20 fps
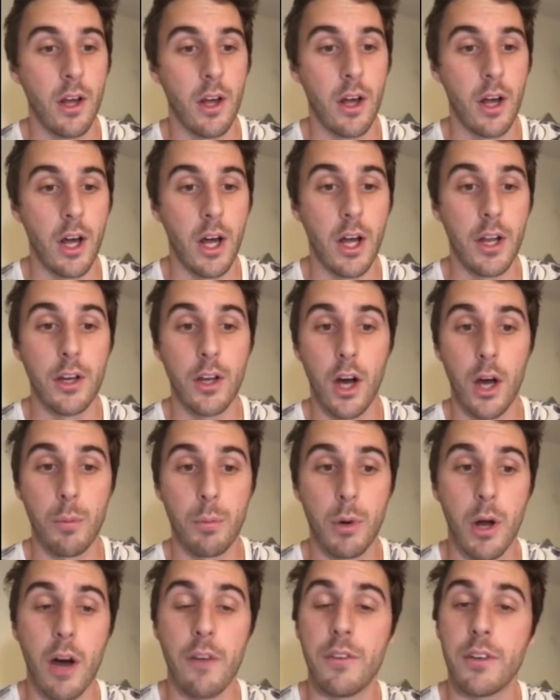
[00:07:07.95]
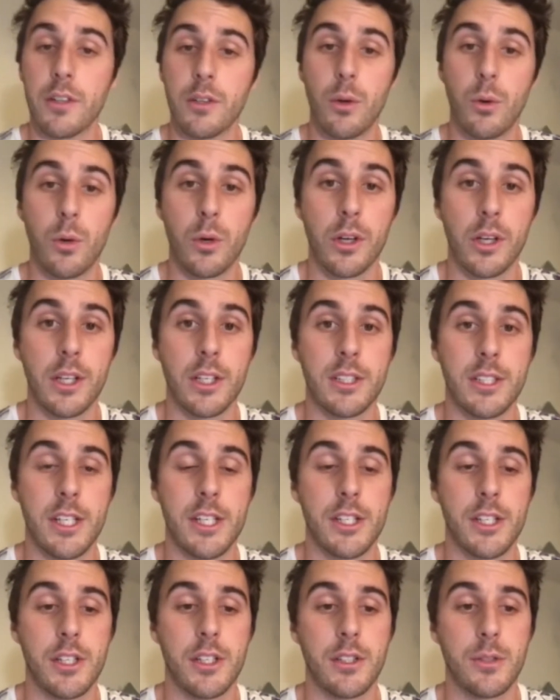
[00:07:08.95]
nonprofit
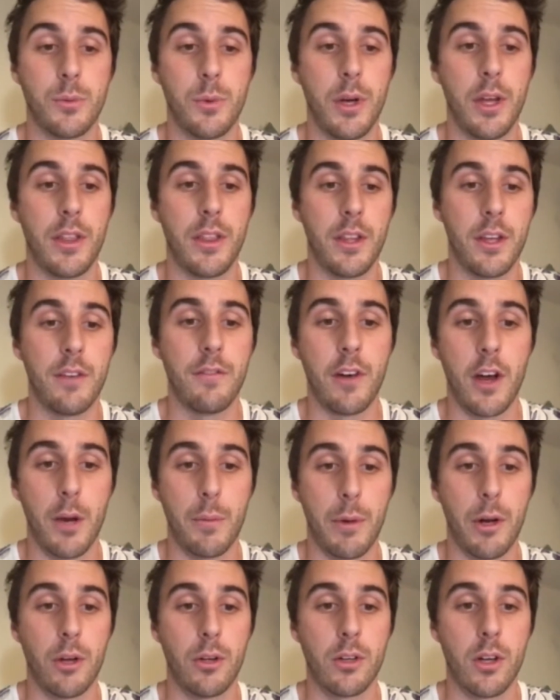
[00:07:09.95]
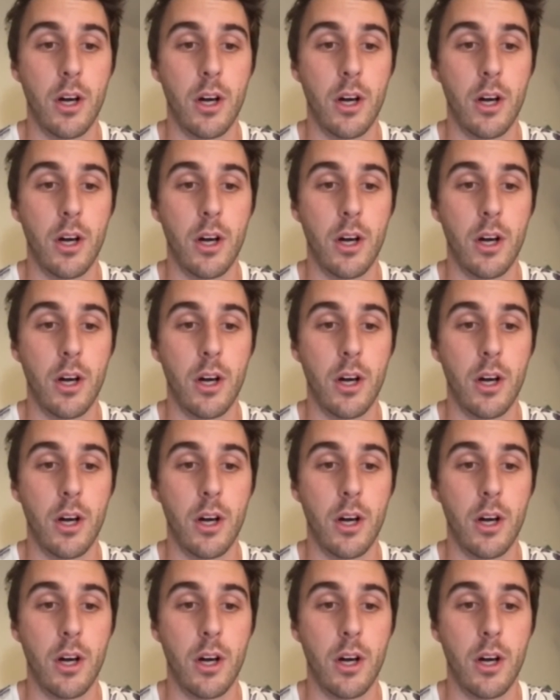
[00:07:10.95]
organizations with environmental